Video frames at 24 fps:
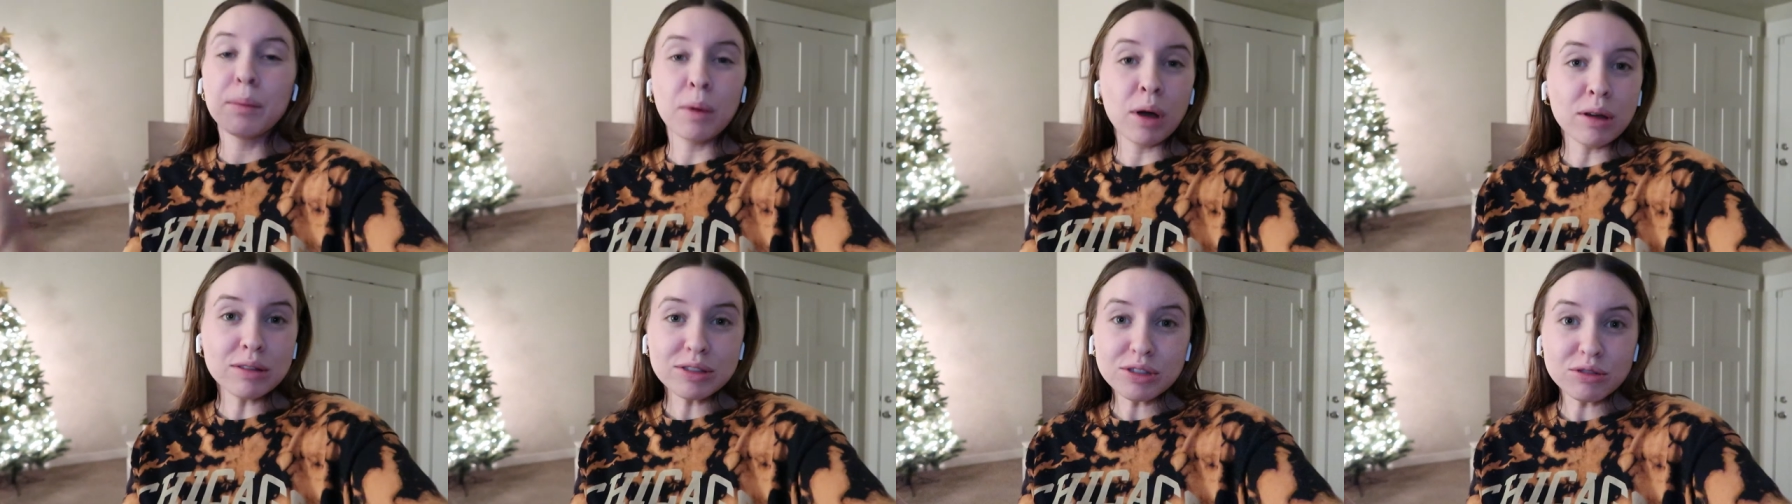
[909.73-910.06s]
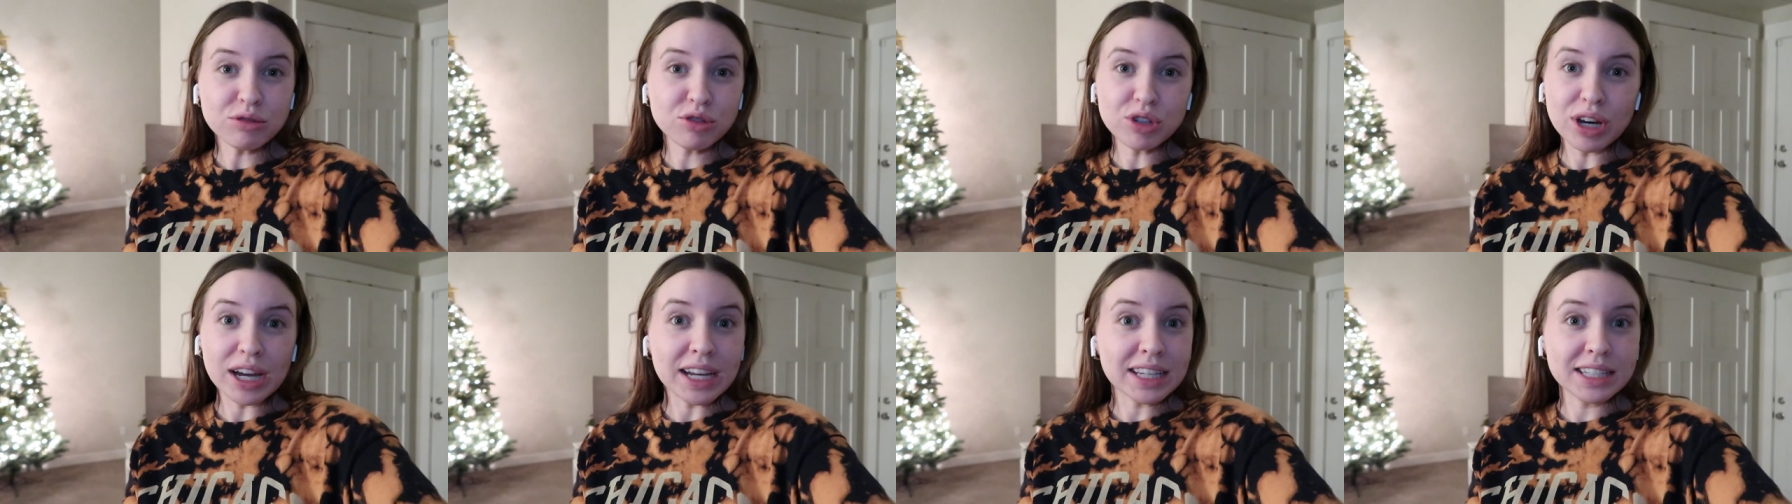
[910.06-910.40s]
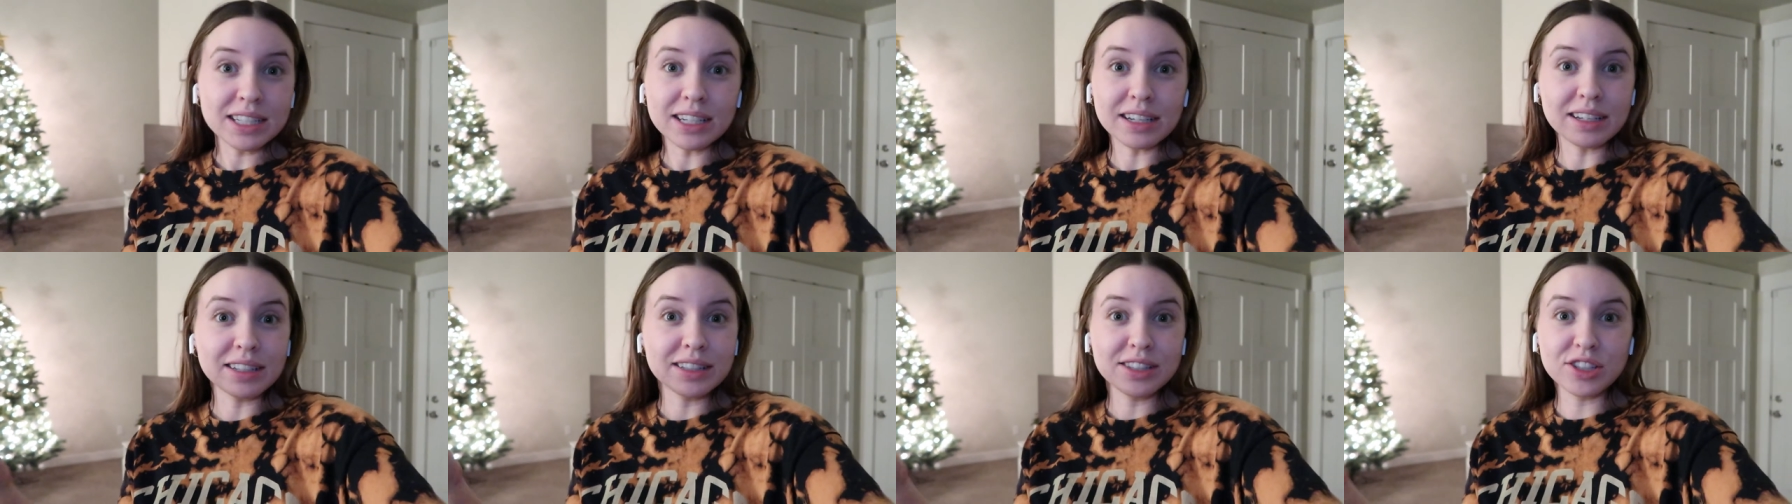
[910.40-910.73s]
I'm also
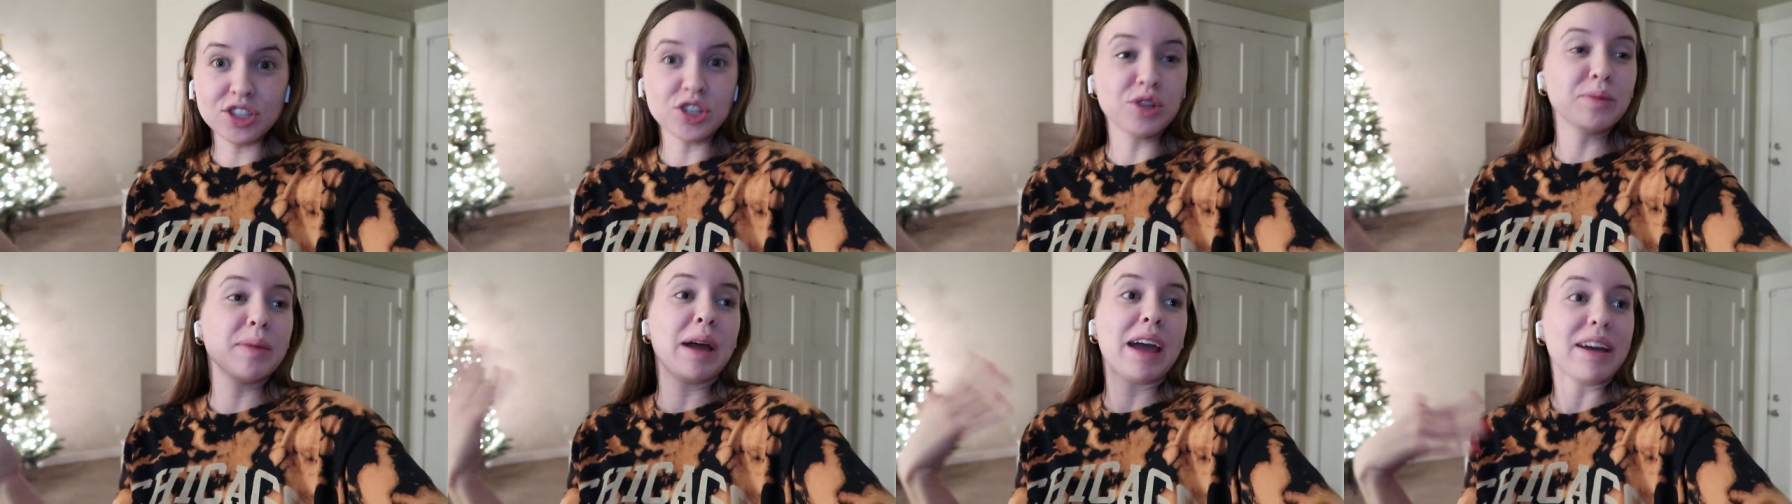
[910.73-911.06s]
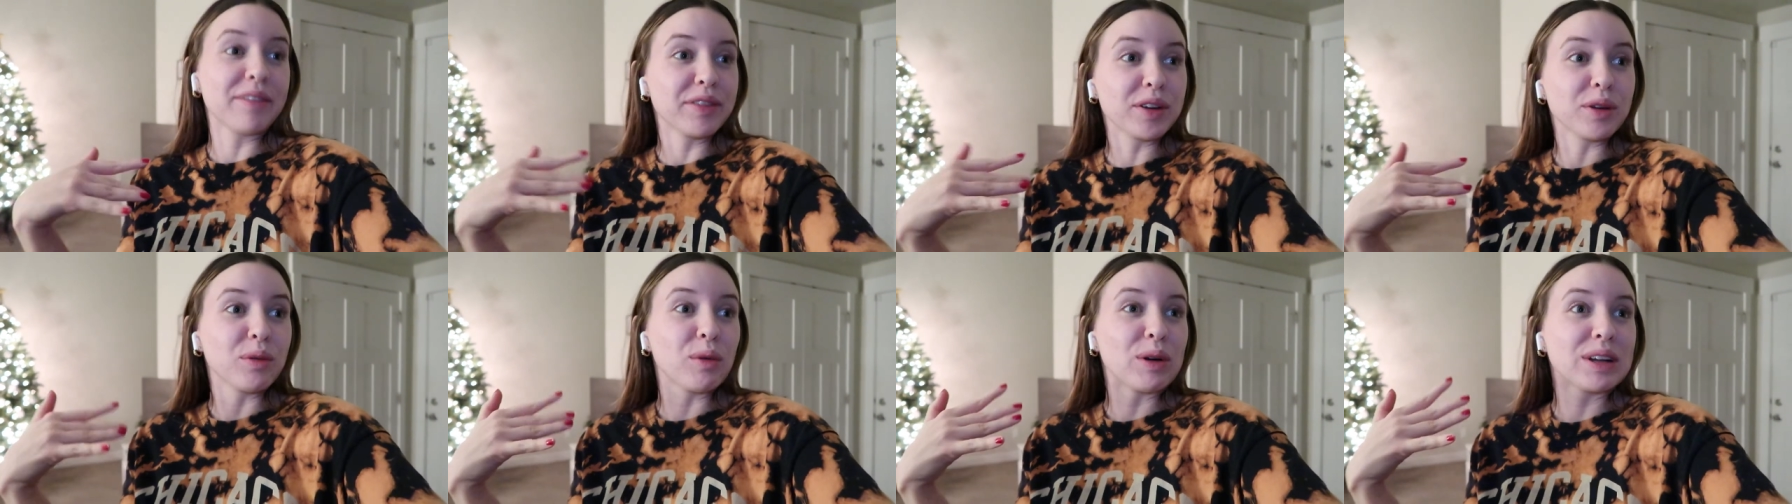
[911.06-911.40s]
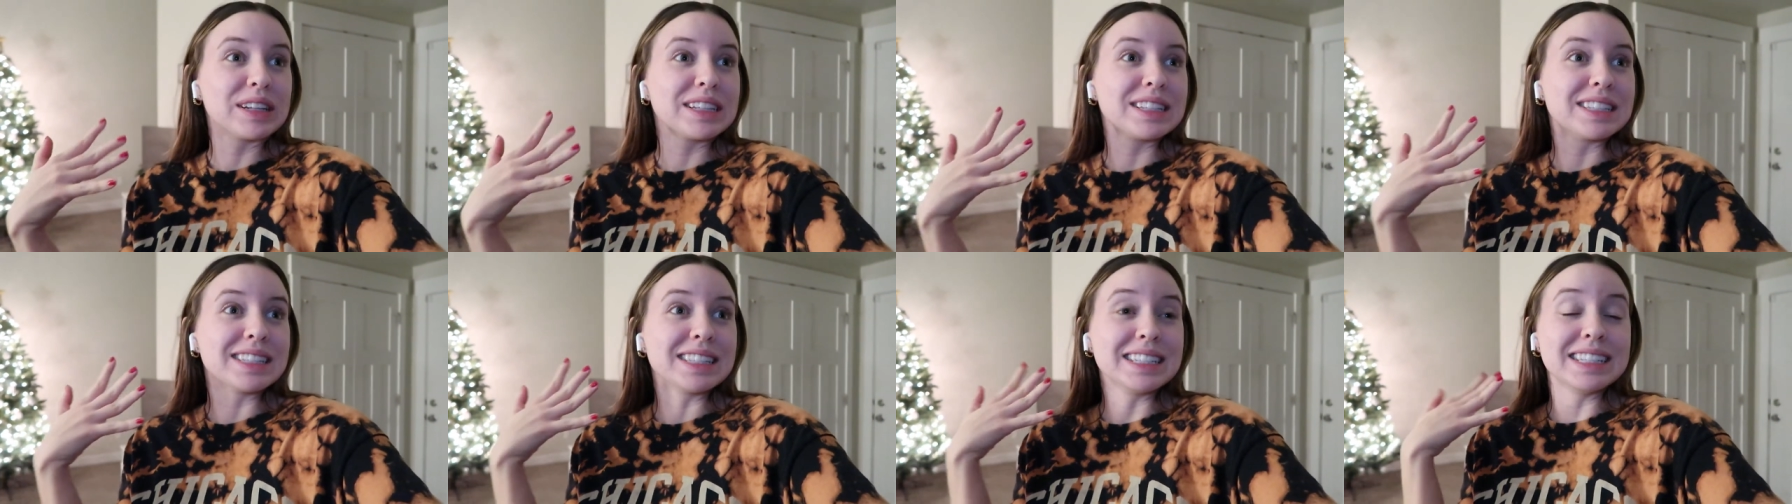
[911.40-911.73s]
trying to consume
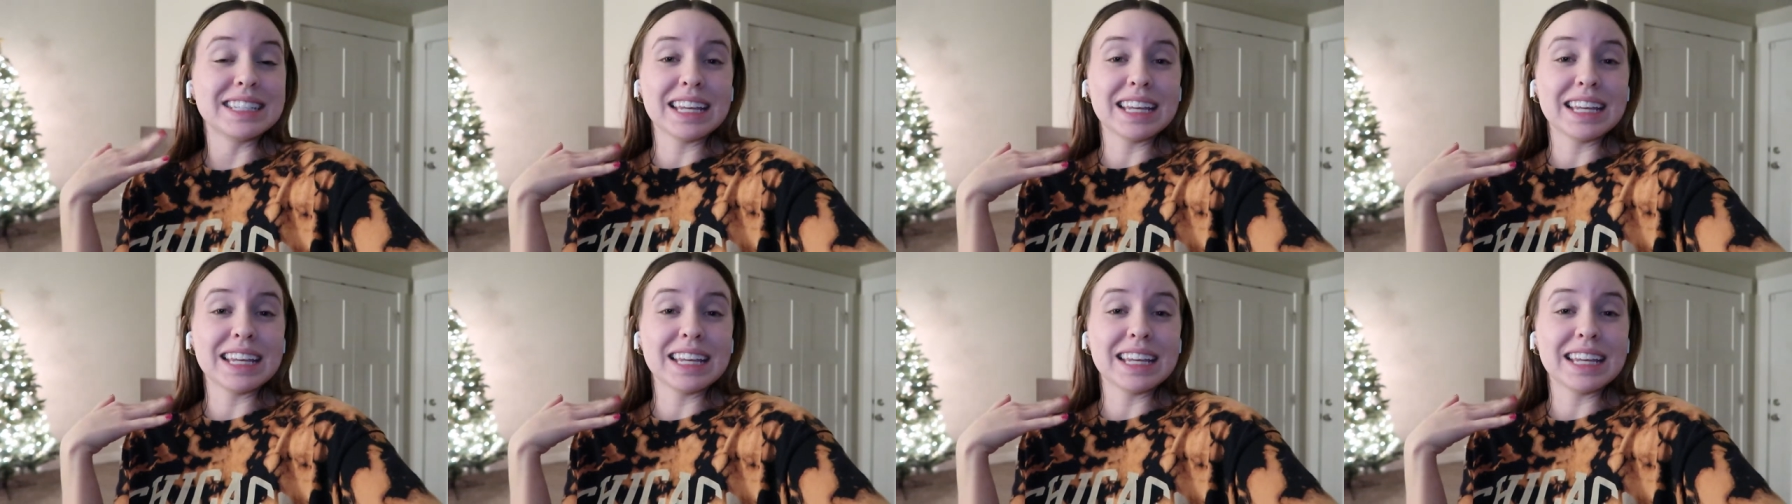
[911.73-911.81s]
everyone's